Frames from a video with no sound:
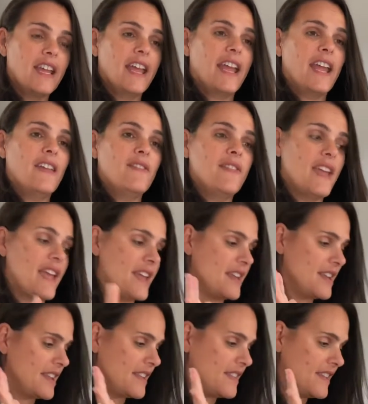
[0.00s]
And
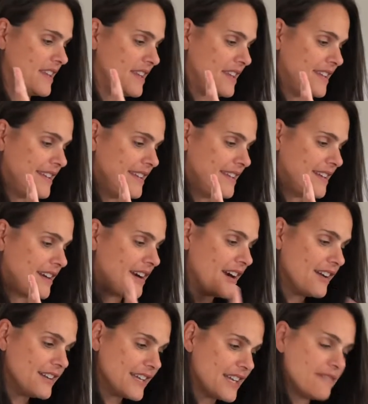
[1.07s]
then the
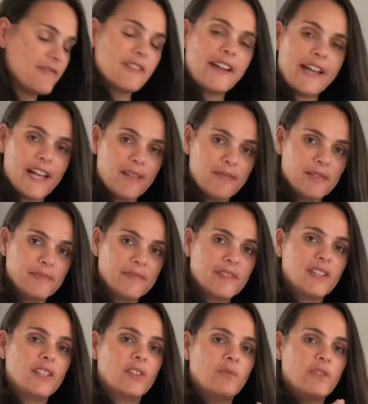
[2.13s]
hardcover album,
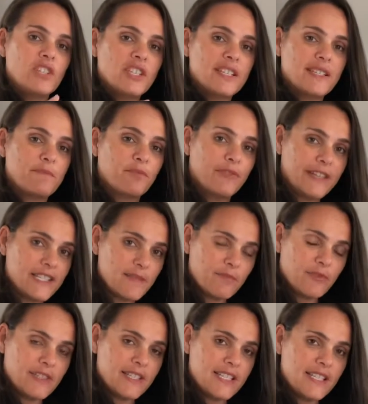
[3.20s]
which is press
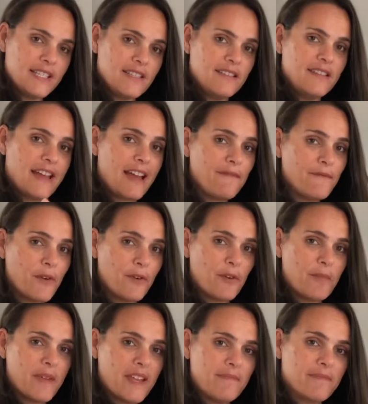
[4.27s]
printed, not photo
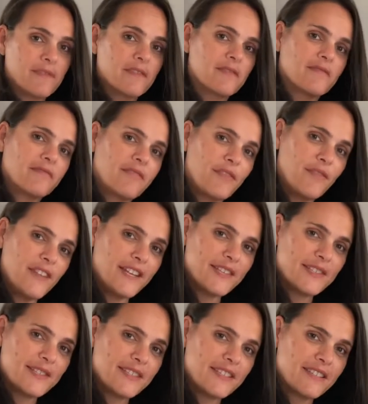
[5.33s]
paper,
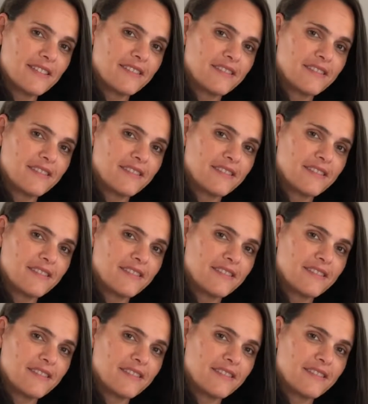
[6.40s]
thinnest